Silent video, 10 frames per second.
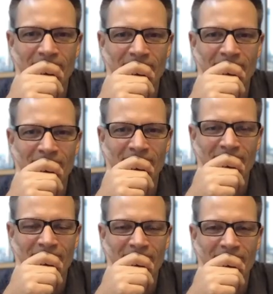
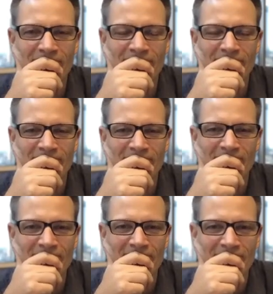
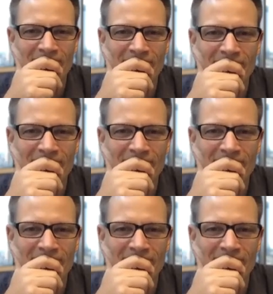No words are spoken by the person on screen.